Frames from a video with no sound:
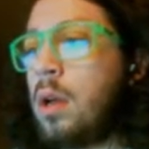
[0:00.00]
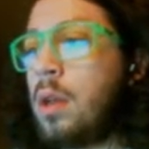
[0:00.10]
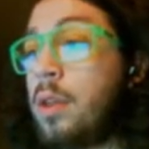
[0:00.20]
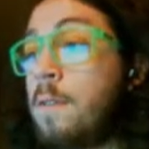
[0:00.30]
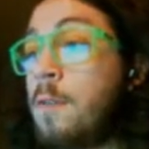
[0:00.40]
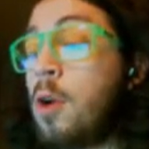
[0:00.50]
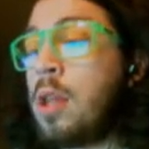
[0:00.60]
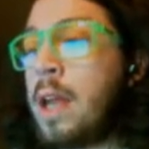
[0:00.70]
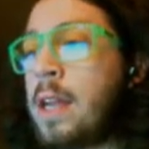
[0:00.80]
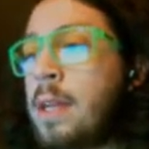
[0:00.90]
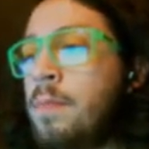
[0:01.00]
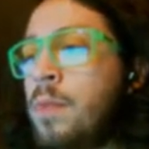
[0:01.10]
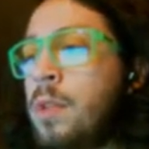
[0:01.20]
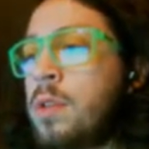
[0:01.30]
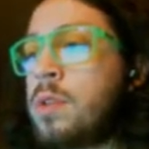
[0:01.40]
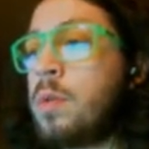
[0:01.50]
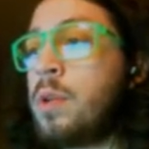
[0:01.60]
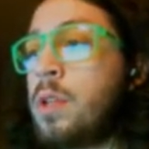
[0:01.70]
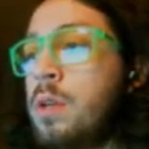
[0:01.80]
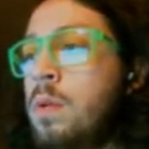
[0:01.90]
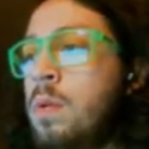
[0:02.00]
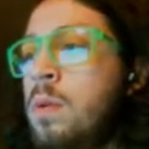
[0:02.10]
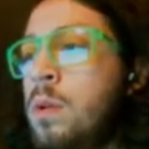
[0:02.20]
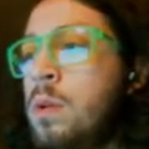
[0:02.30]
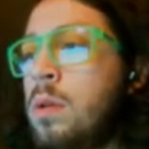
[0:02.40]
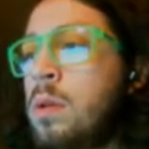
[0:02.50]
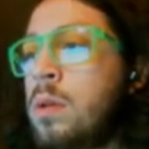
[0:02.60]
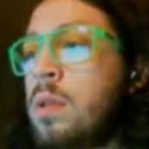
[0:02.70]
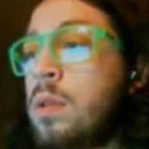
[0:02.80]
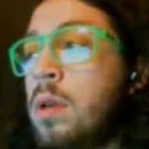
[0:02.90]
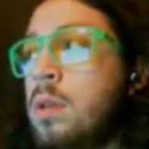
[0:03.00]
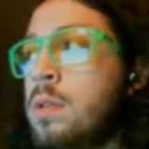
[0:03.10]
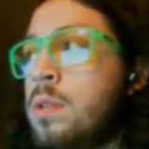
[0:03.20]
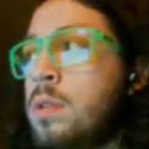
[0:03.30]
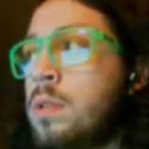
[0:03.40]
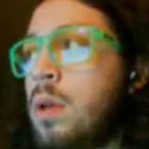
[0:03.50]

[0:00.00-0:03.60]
They're for aligning. So when you, there's,